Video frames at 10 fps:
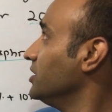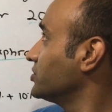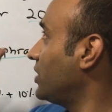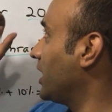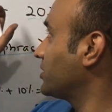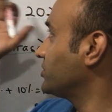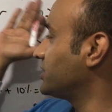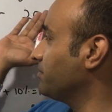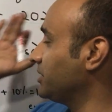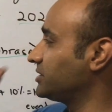So I could
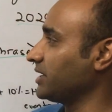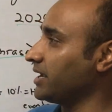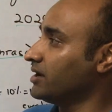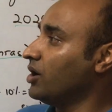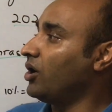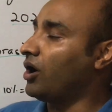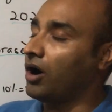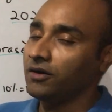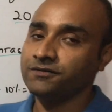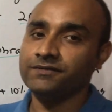simply say
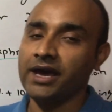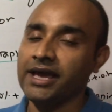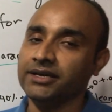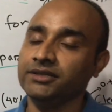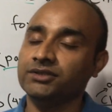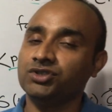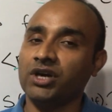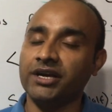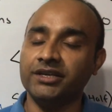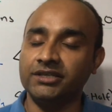of a
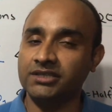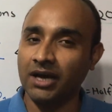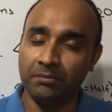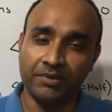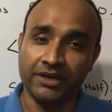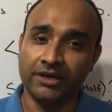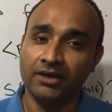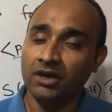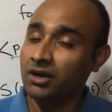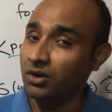Chinese company,
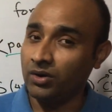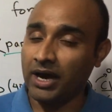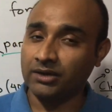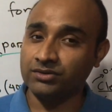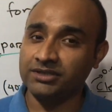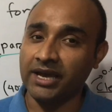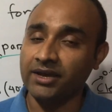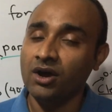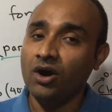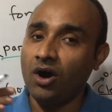or I could
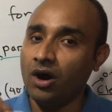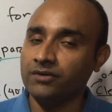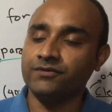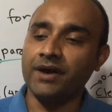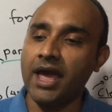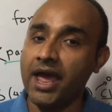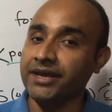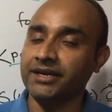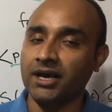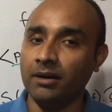say of
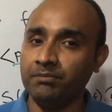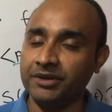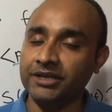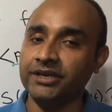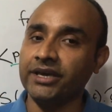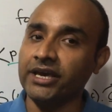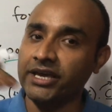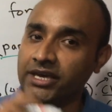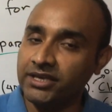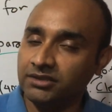a company
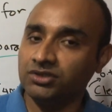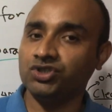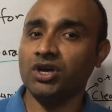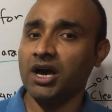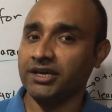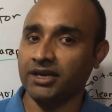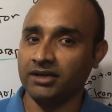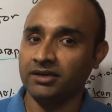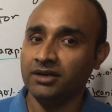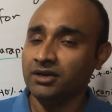in
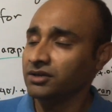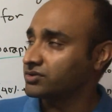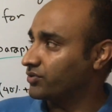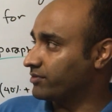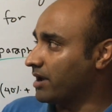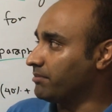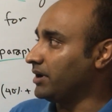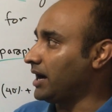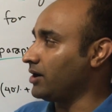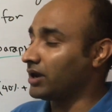China. So remember,
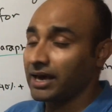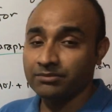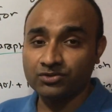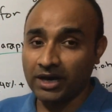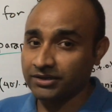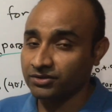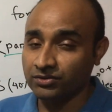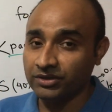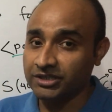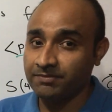all I'm trying to
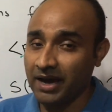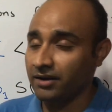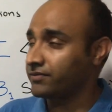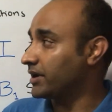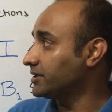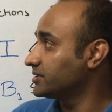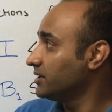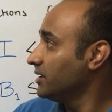do is paraphrase.